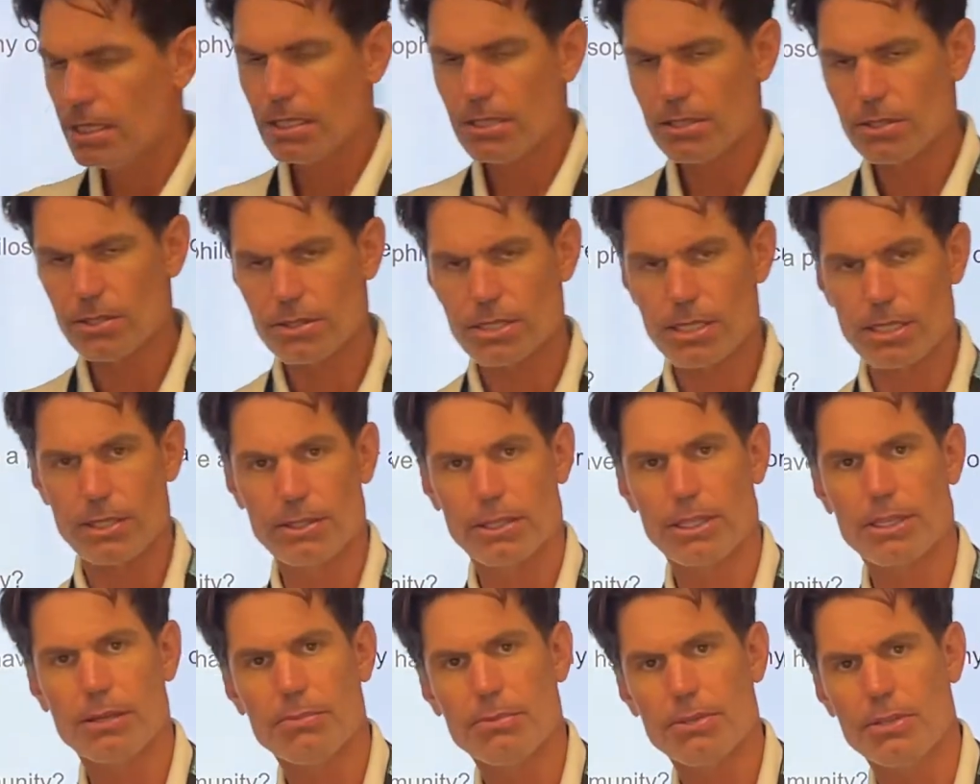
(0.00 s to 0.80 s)
those other
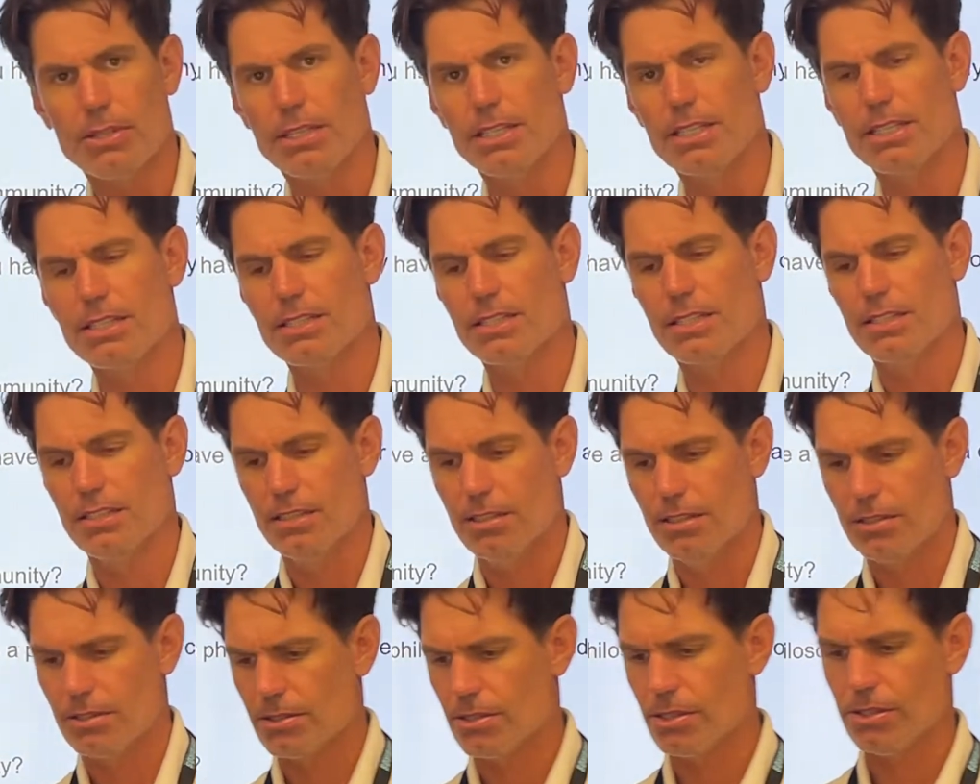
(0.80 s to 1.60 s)
communities?
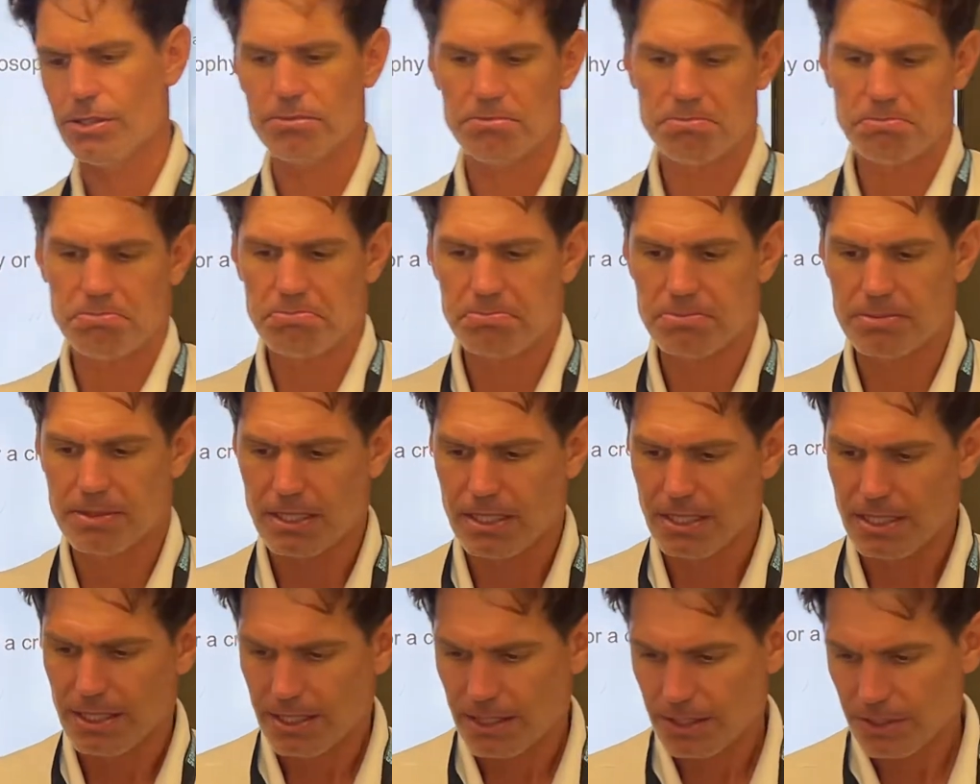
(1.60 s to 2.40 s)
So,
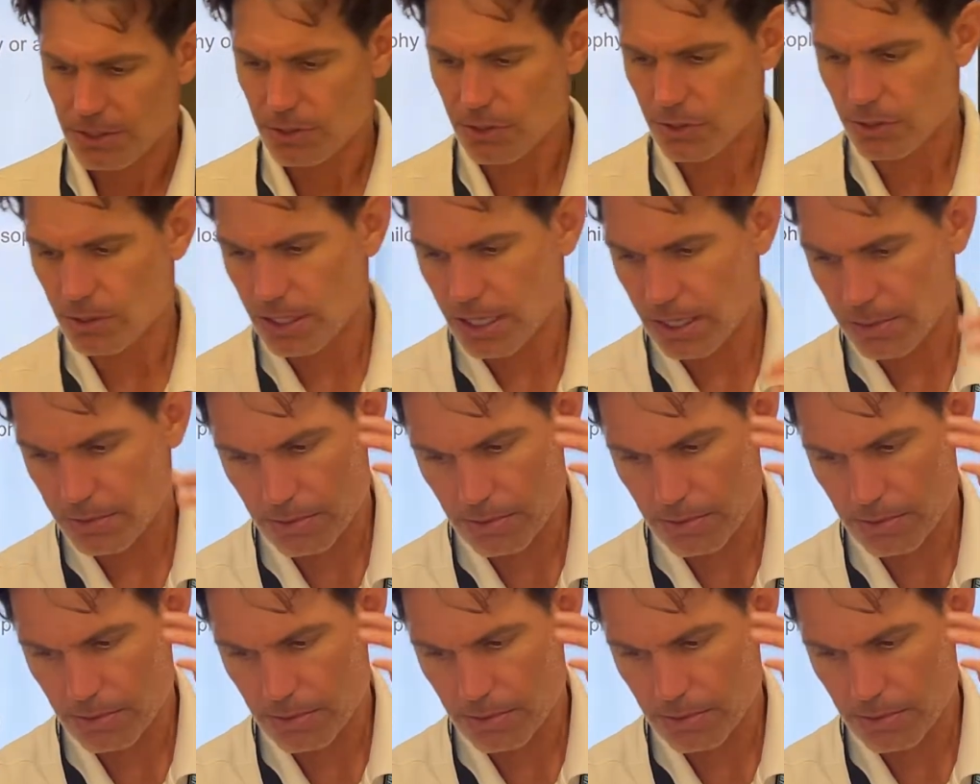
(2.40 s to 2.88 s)
you know,